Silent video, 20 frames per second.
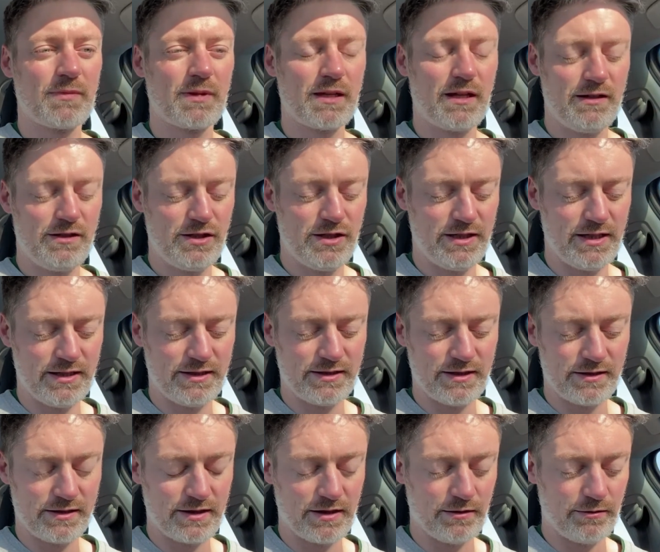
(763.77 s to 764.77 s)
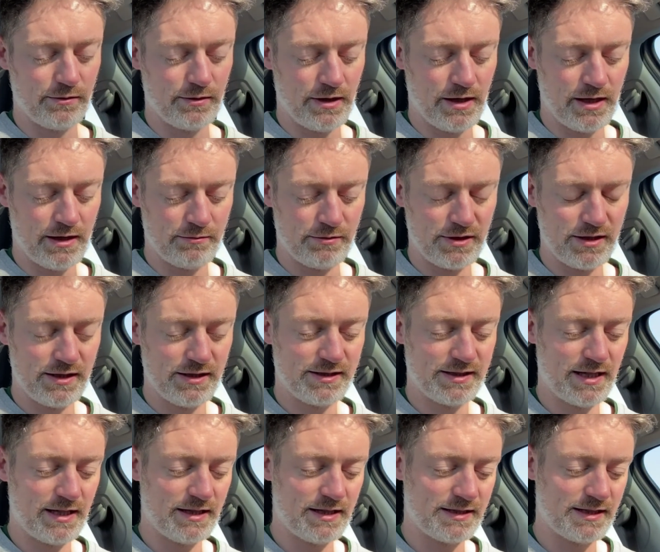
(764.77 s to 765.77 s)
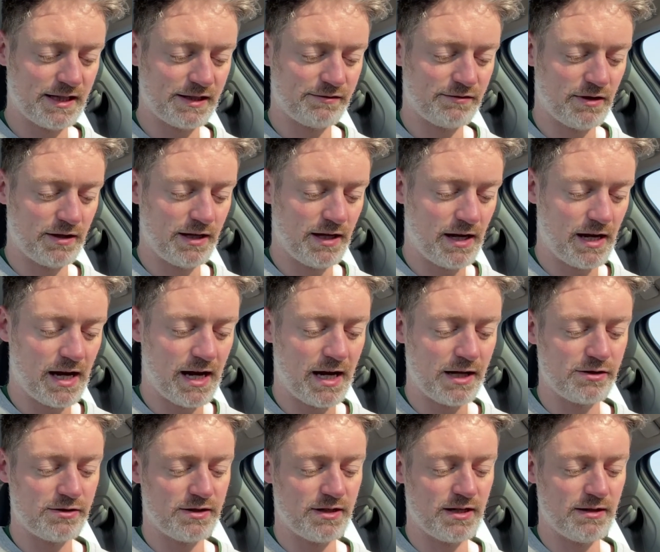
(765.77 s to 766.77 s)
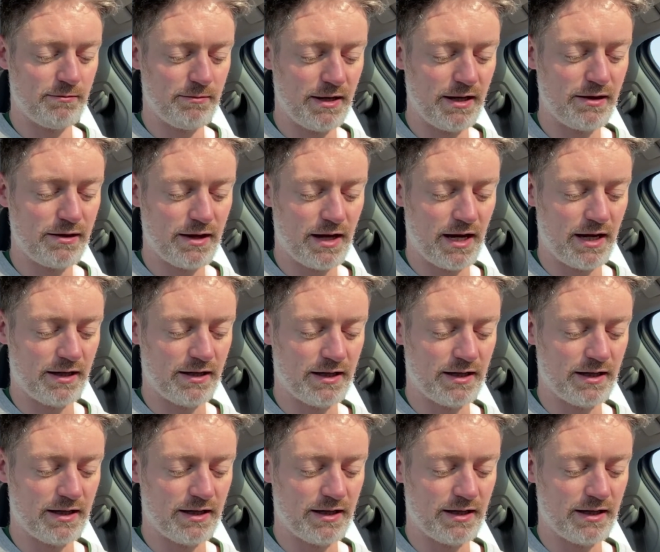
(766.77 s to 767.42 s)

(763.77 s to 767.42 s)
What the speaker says: She did say the test for hydrogen and methane.